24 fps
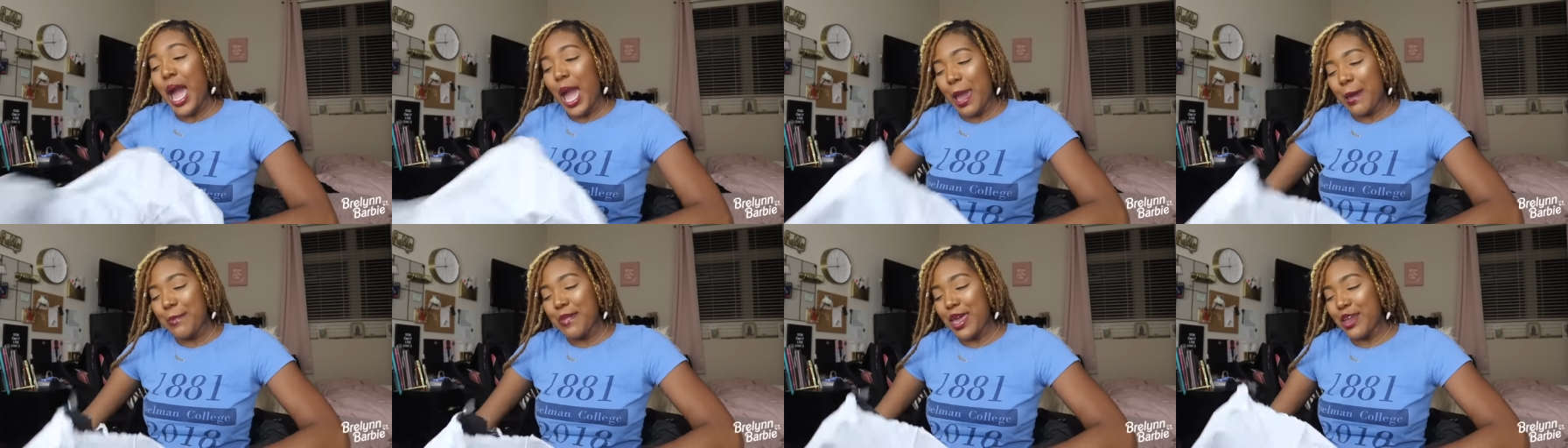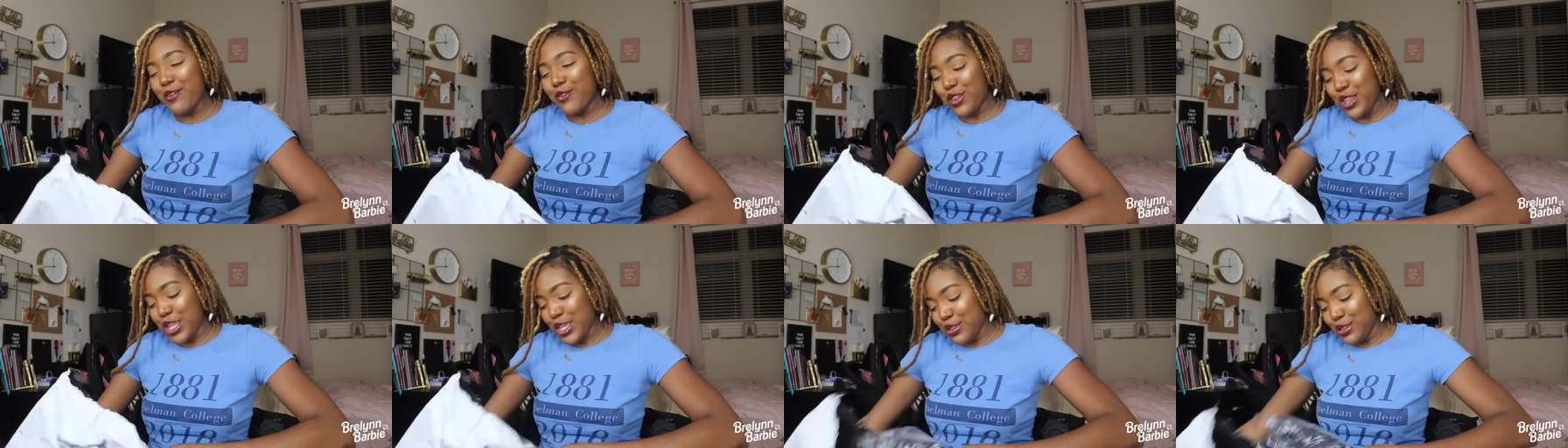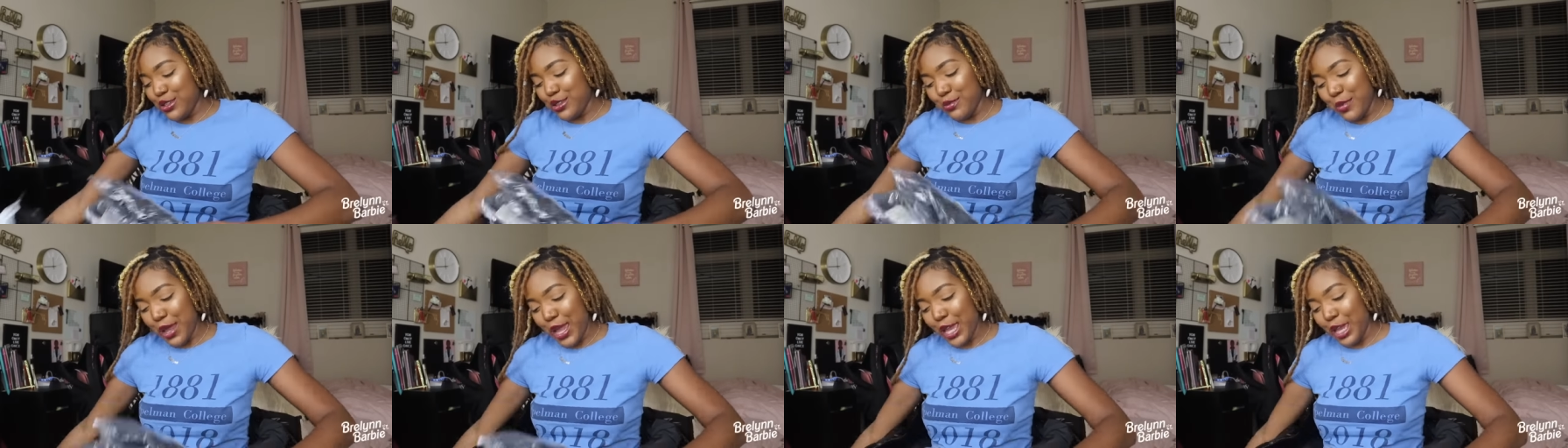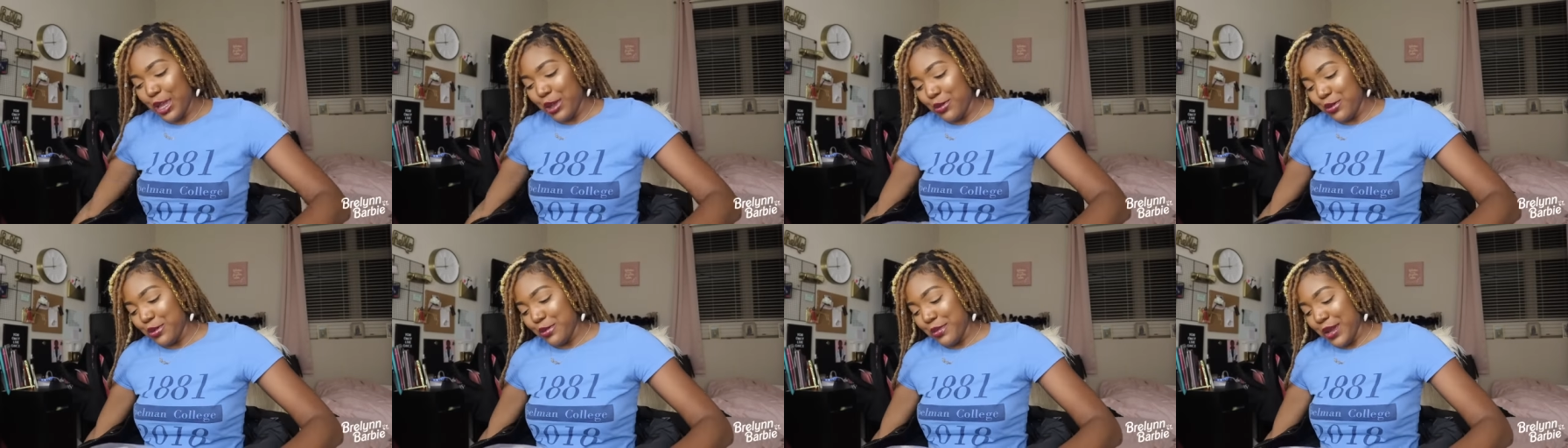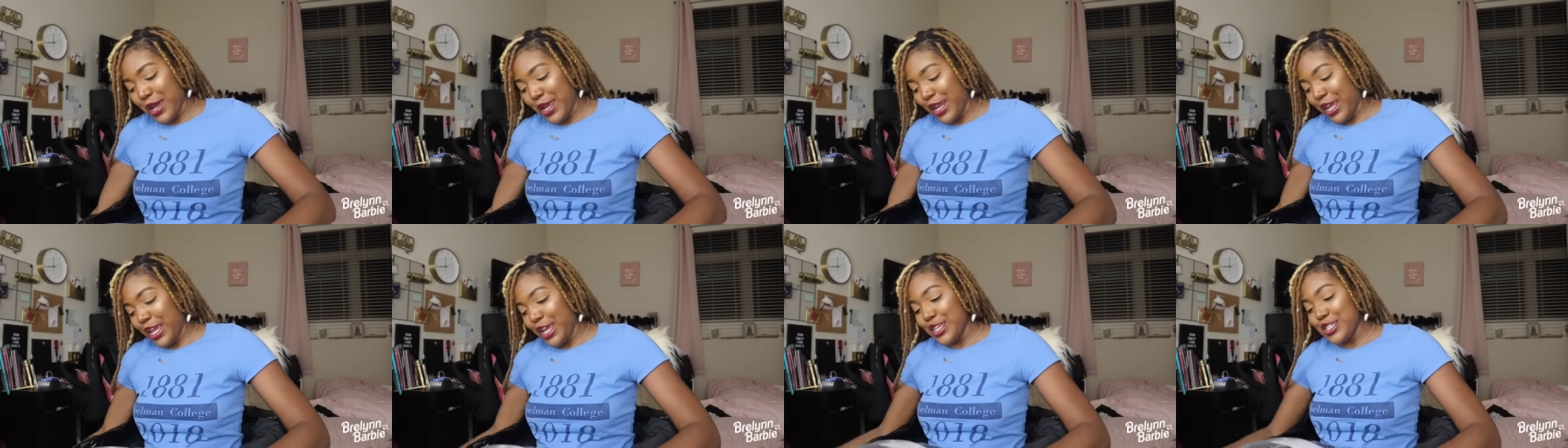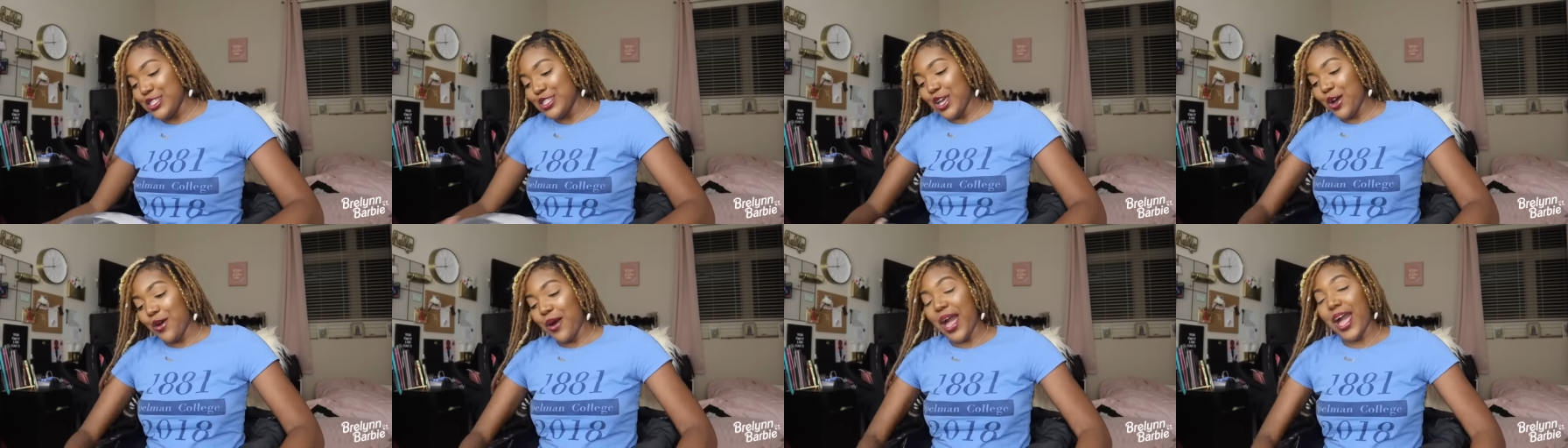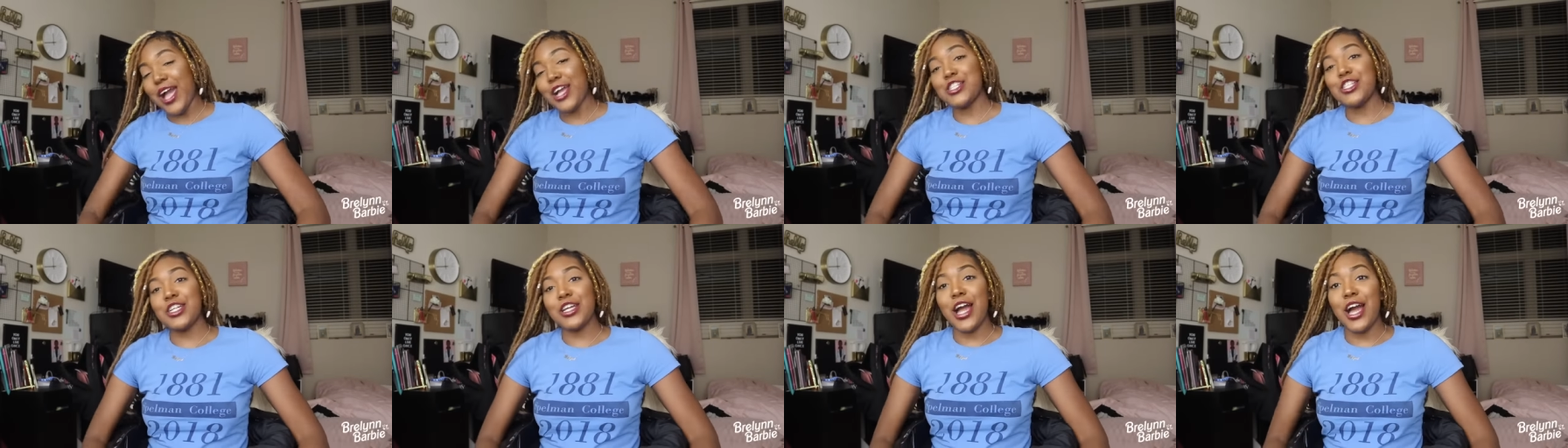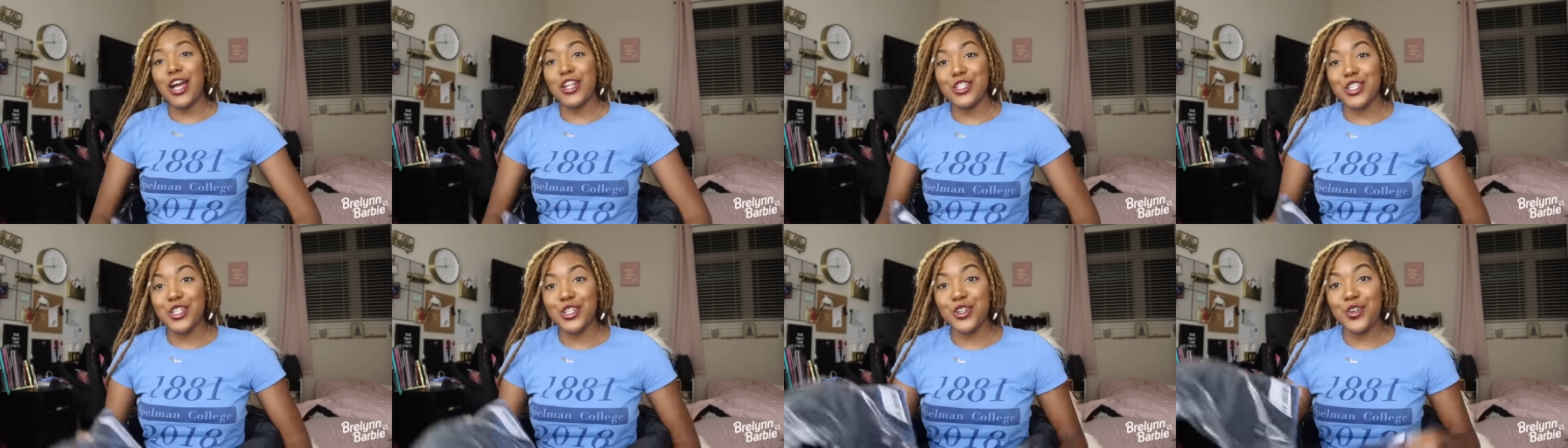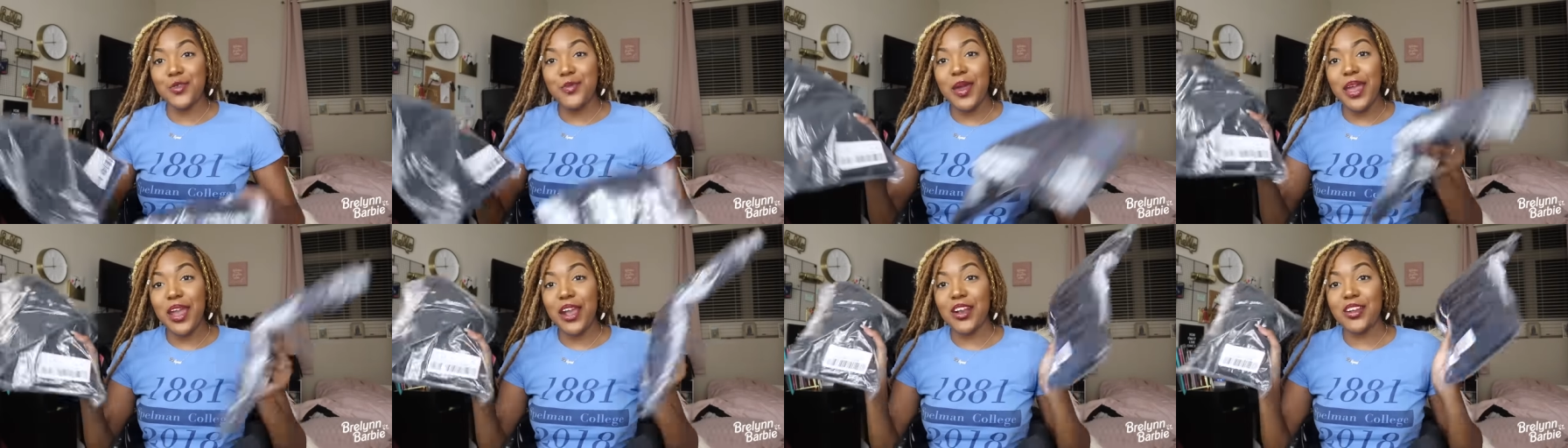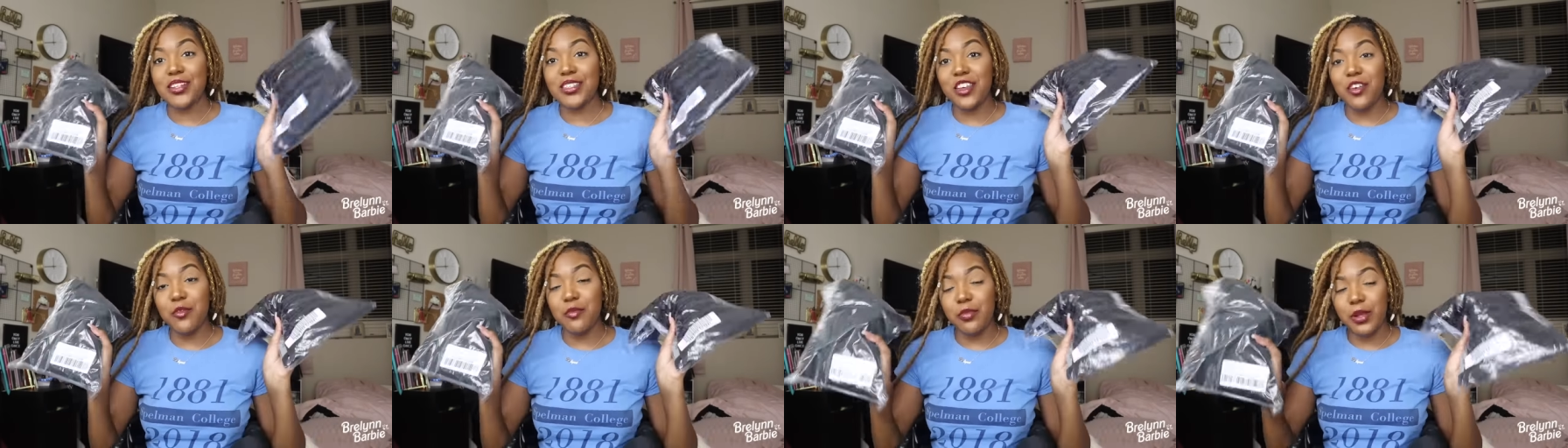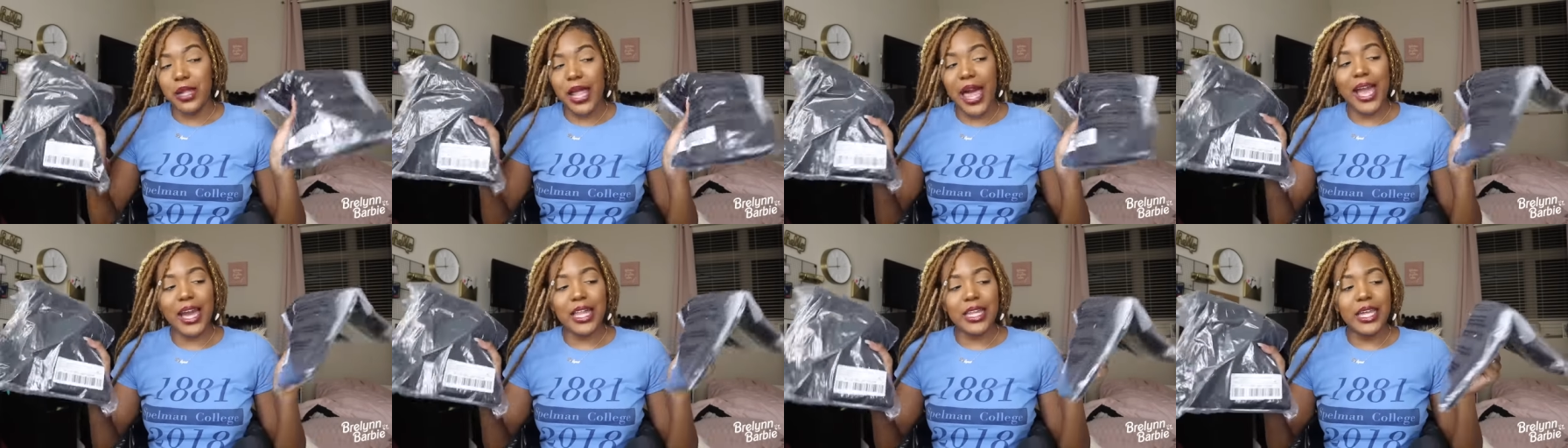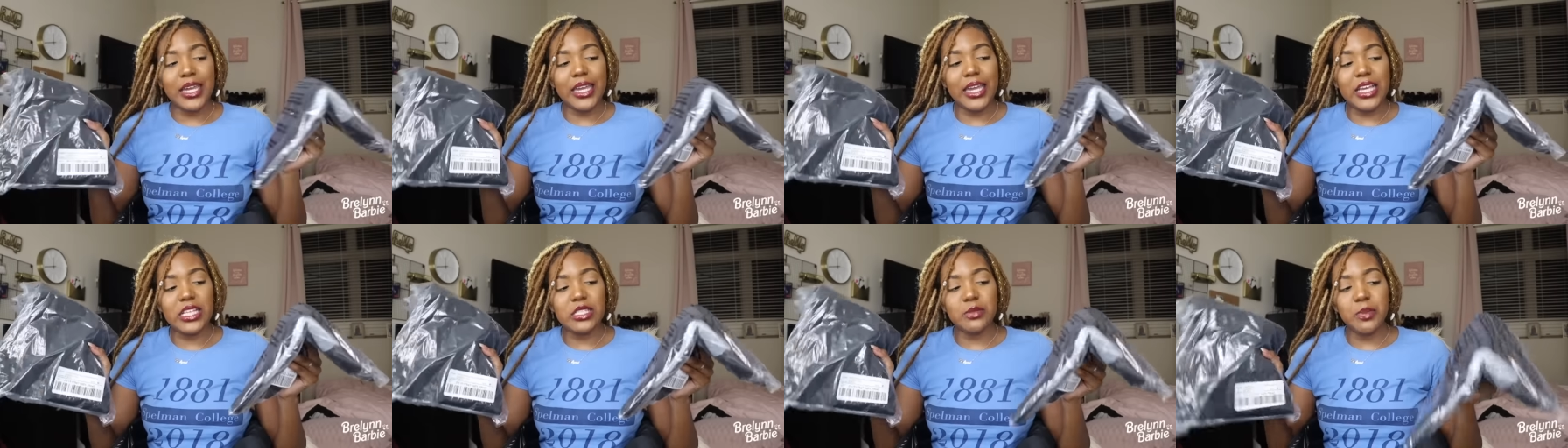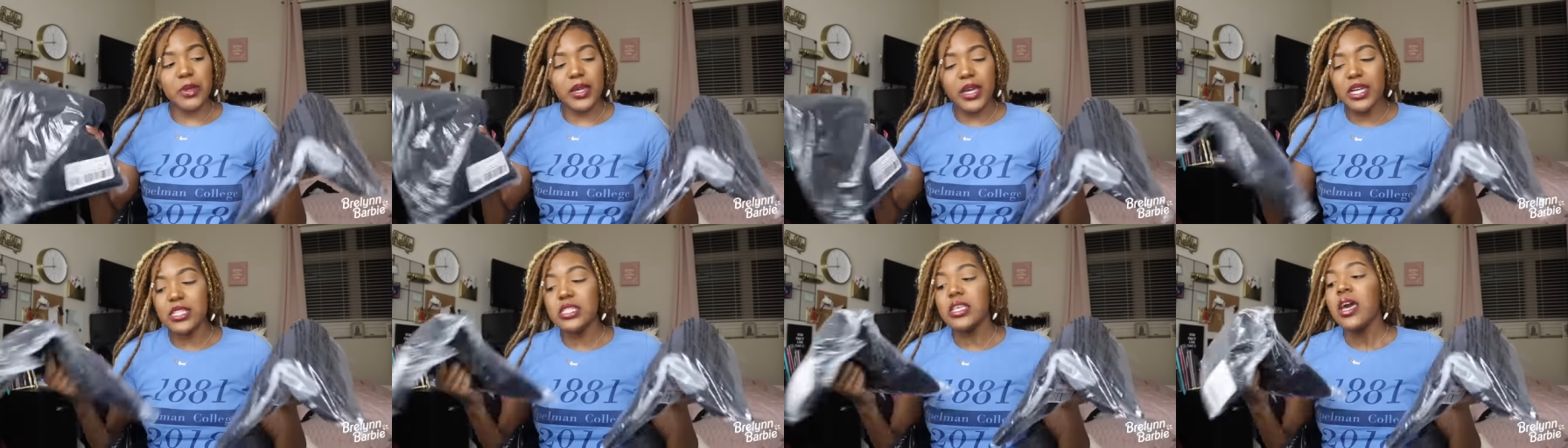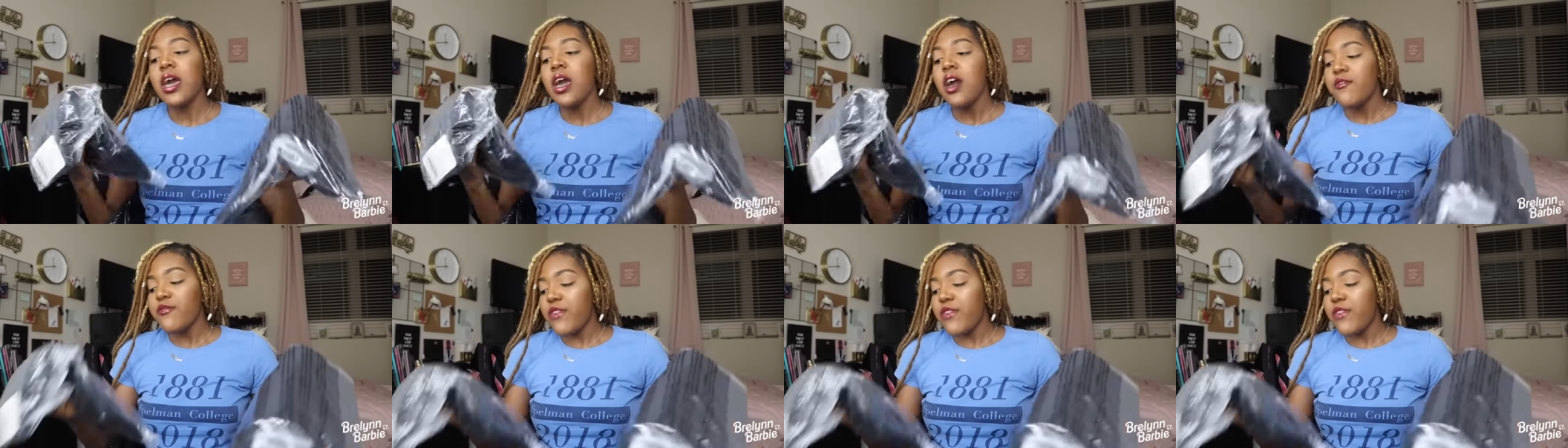I paid for these with my own money. So I actually got two pairs of black leggings because